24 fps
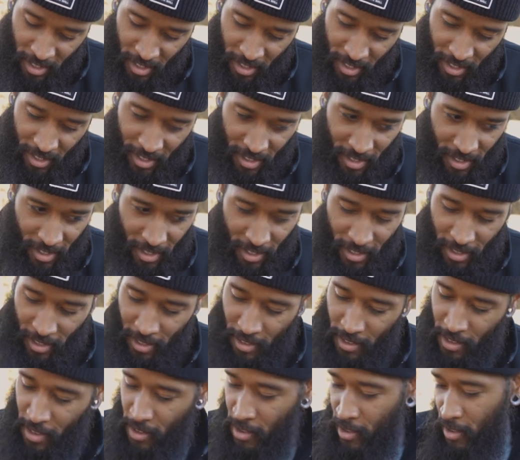
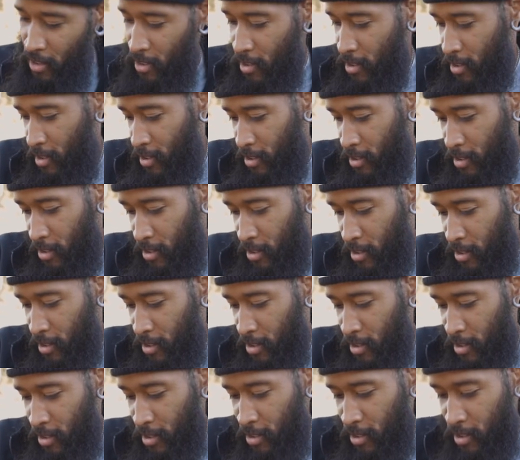
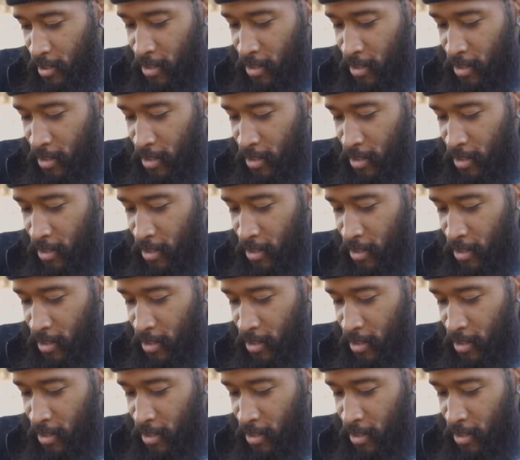No one is speaking in this clip.